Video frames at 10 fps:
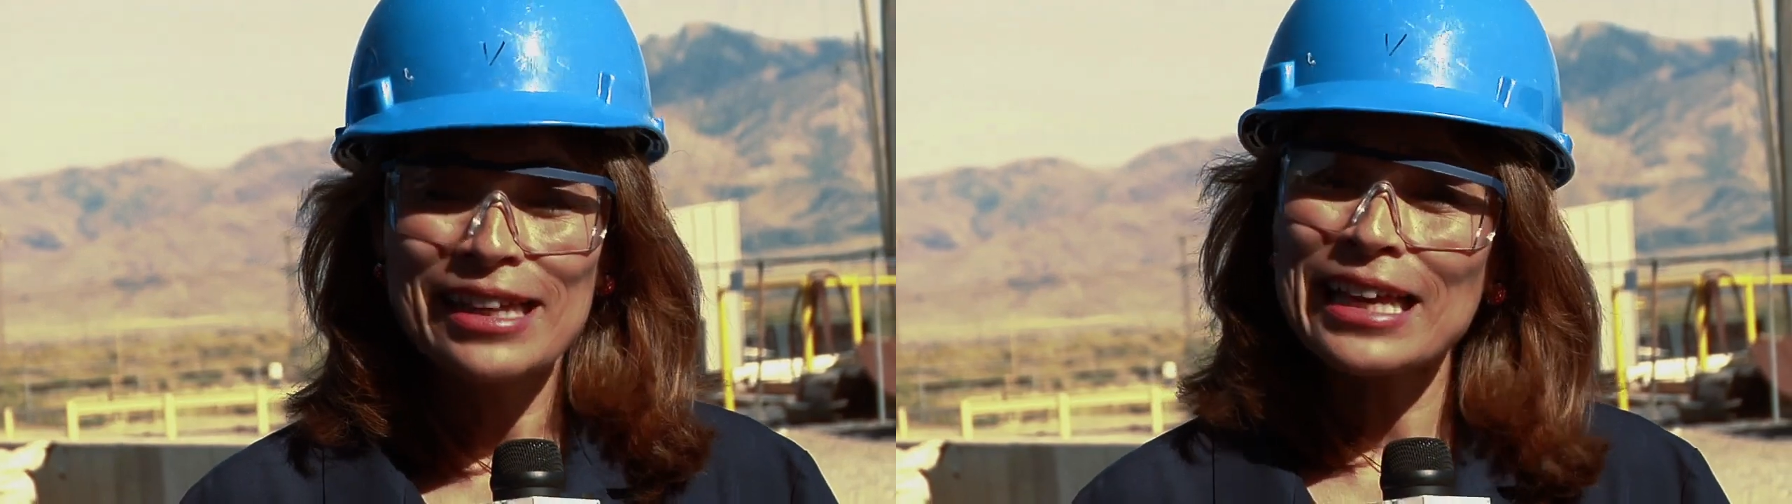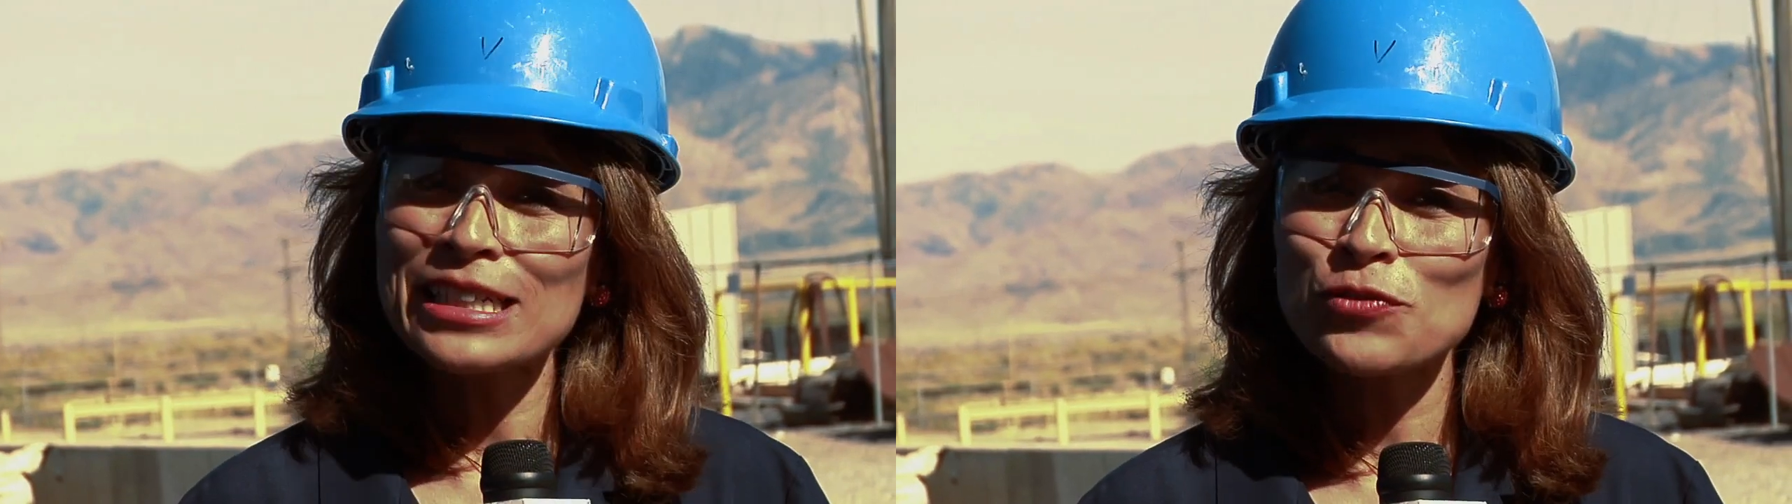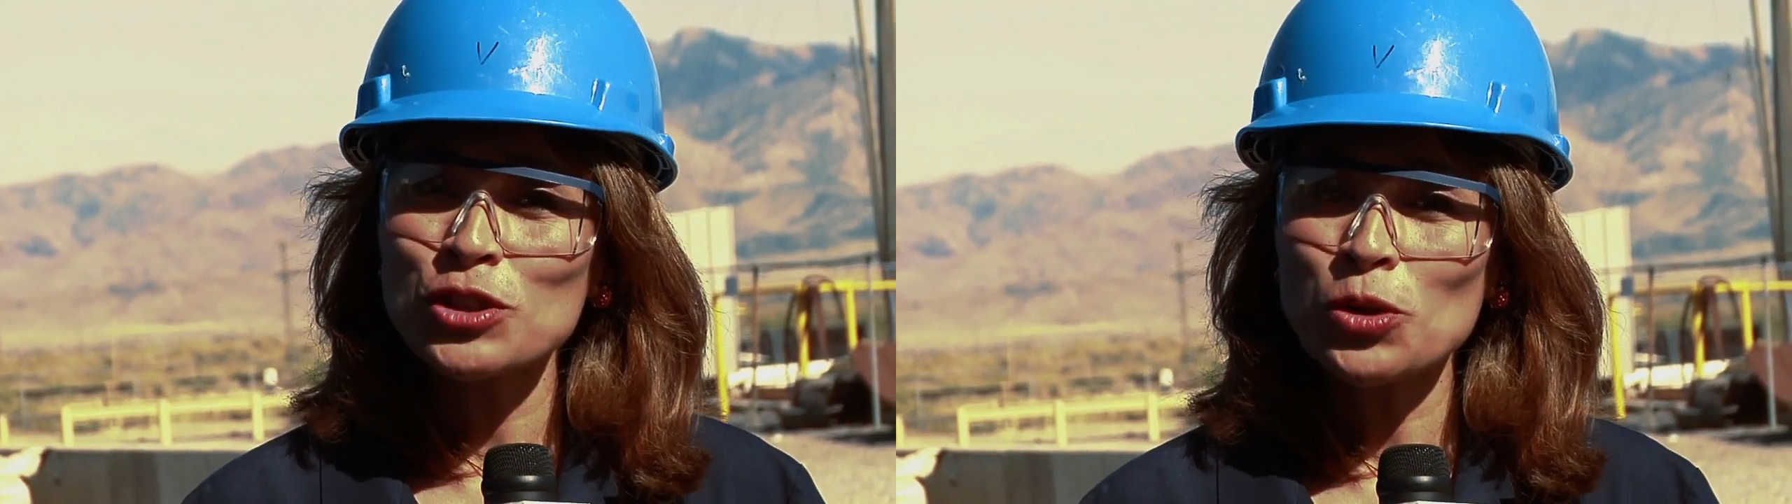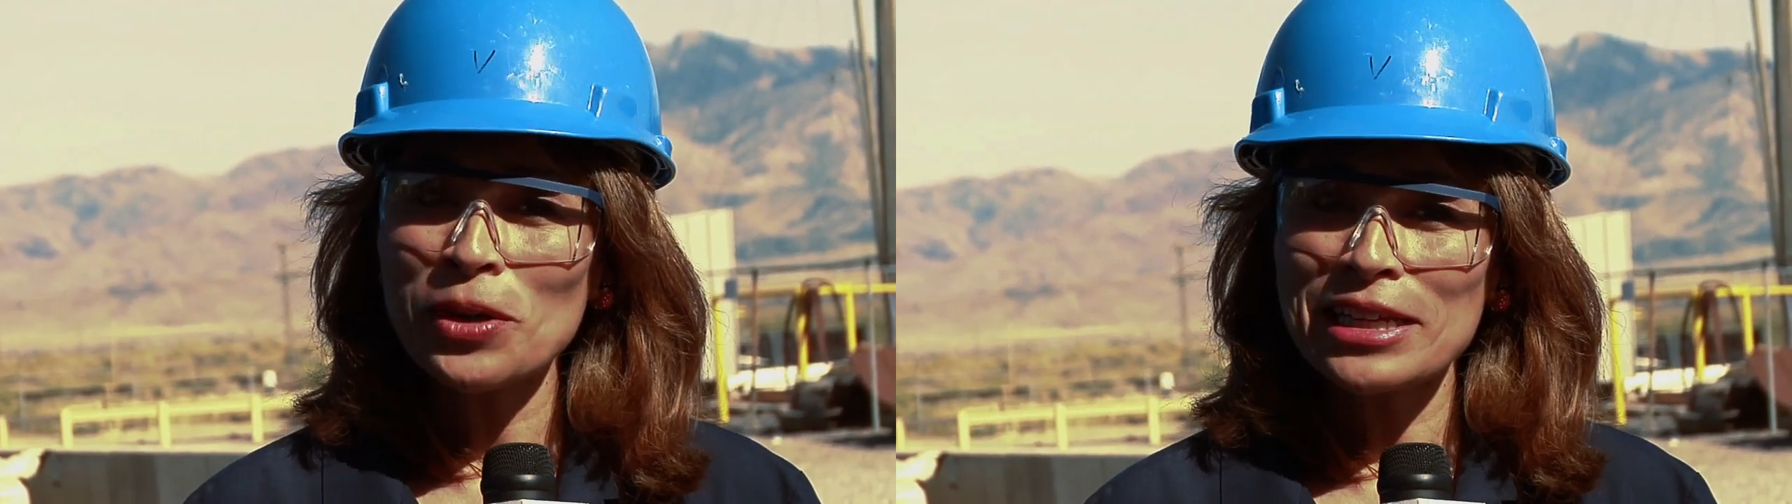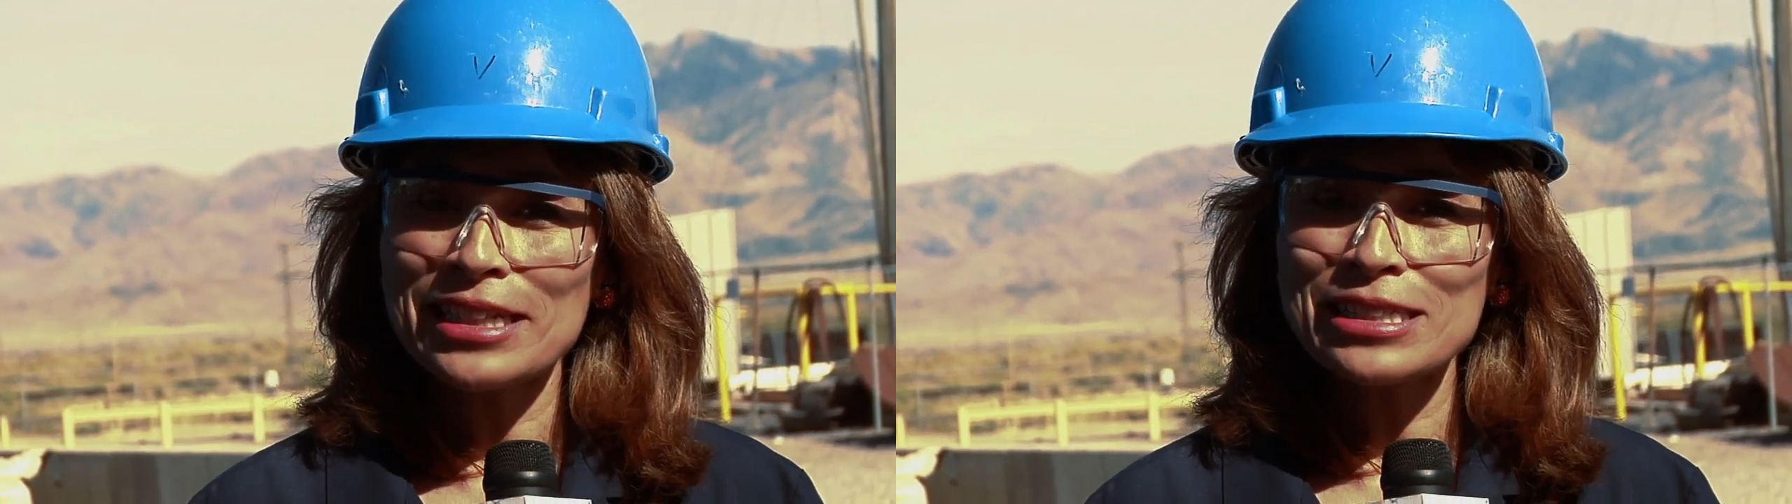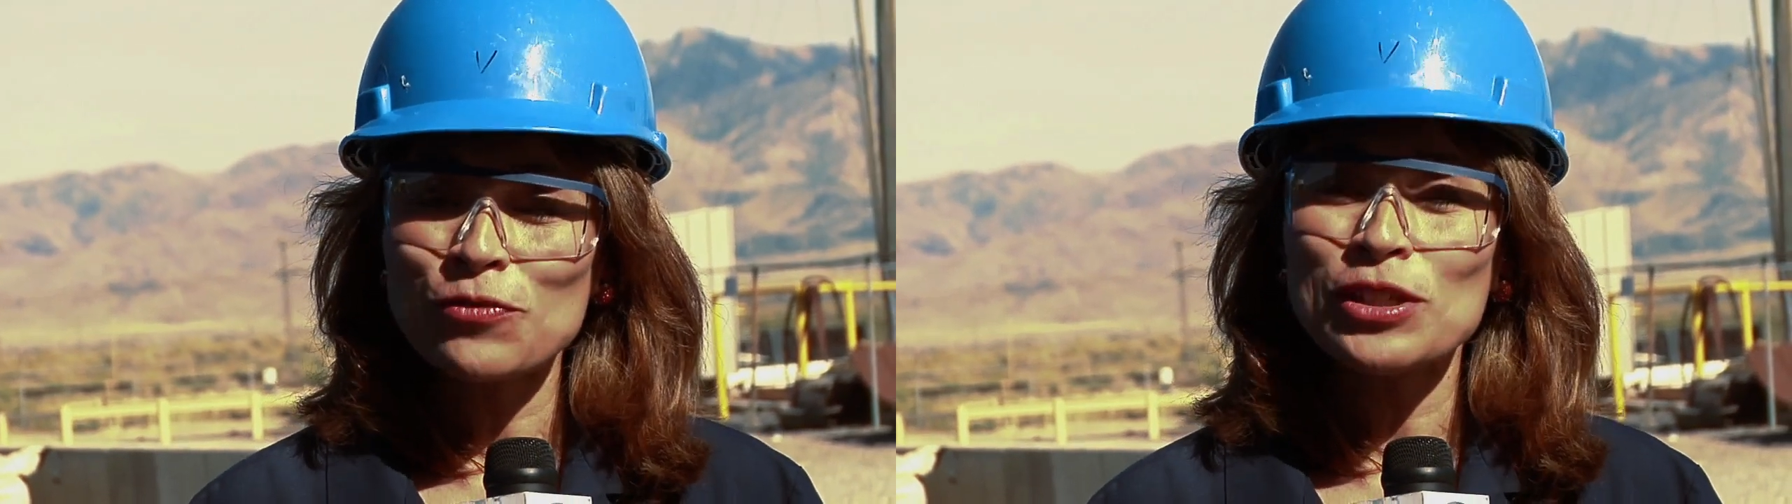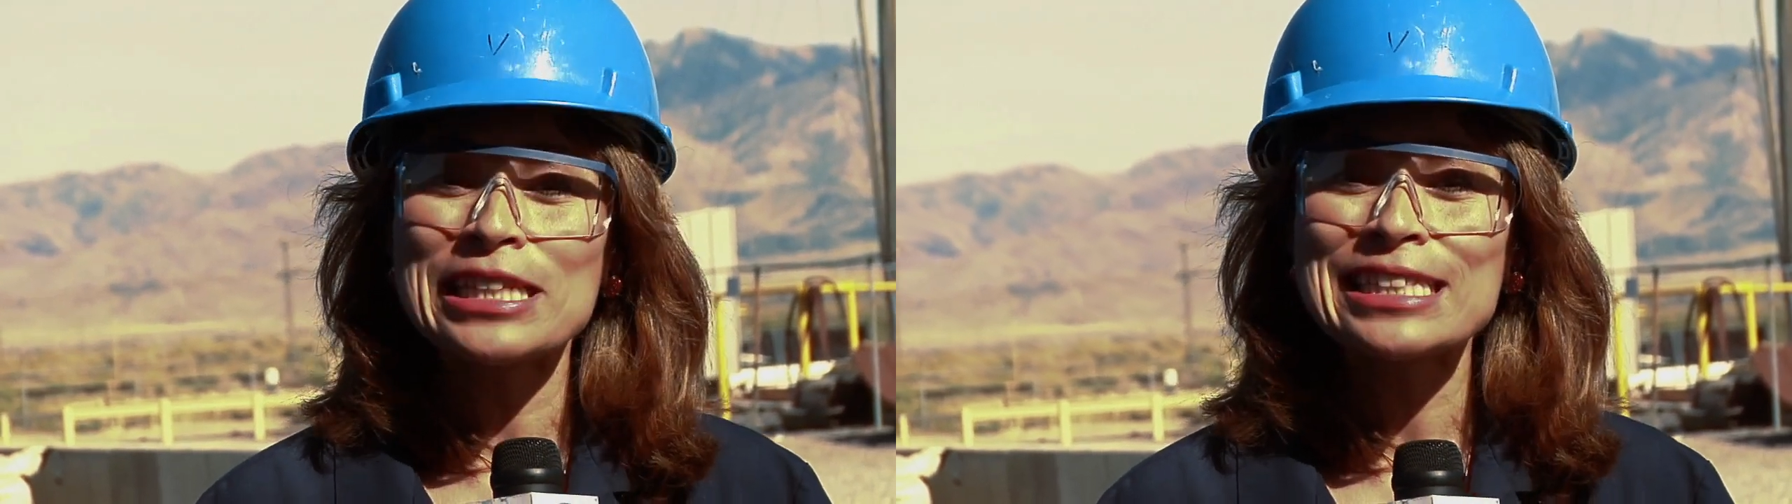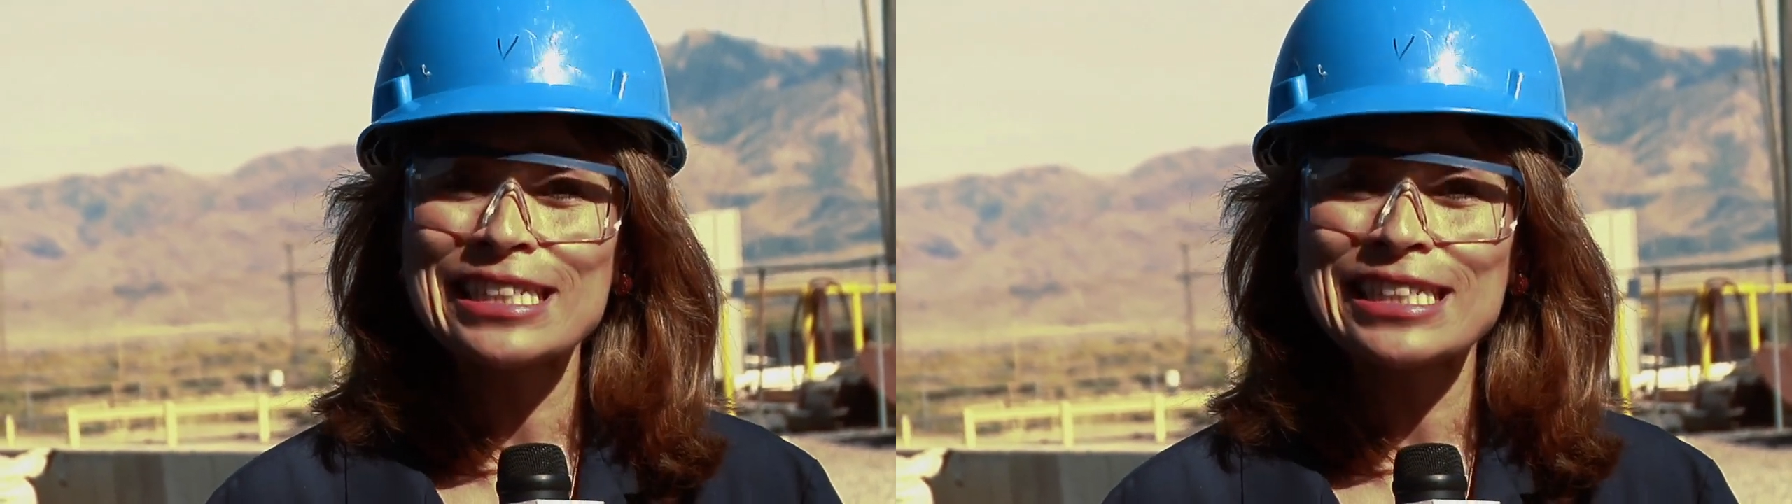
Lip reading: Thanks for joining us for this